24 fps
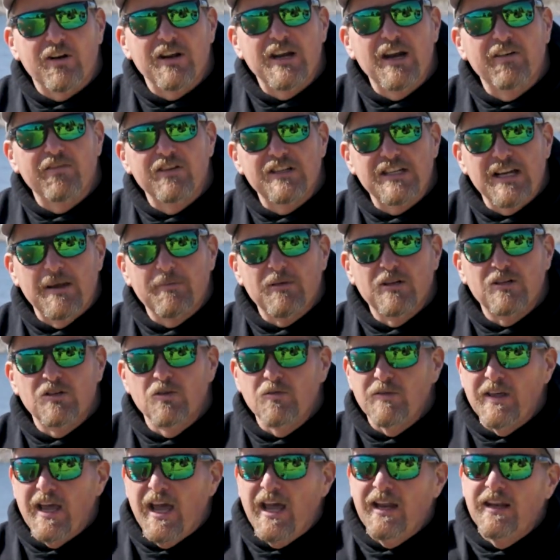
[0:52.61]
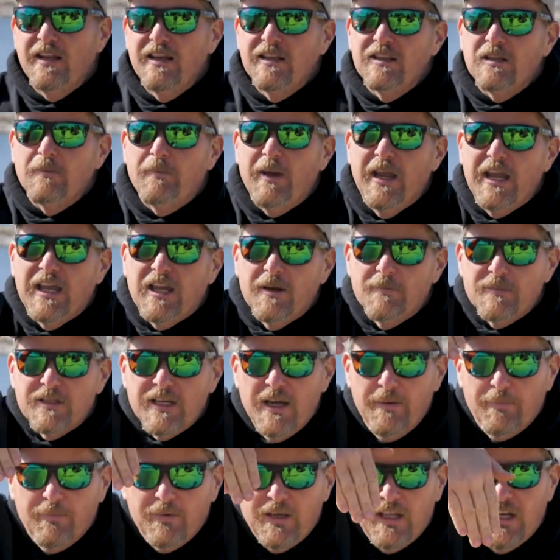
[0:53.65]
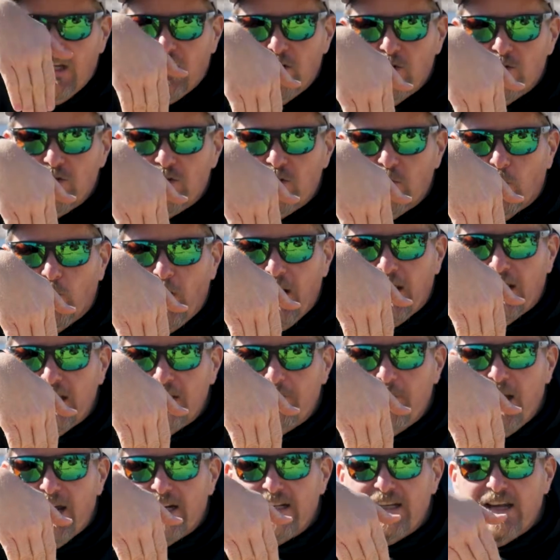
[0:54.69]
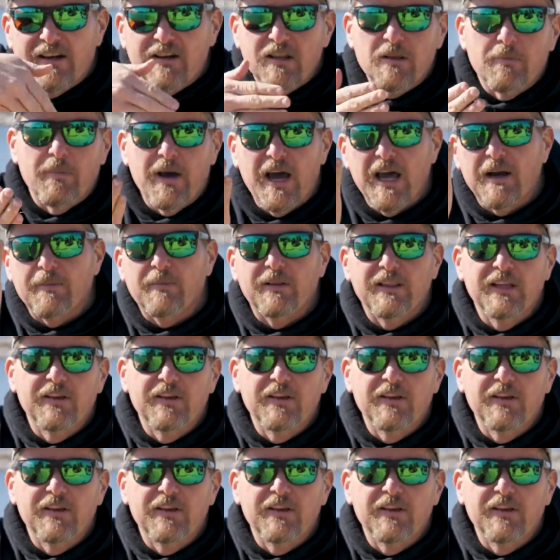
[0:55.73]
And every time you do that, the bait comes up and it goes directly back down to the bottom.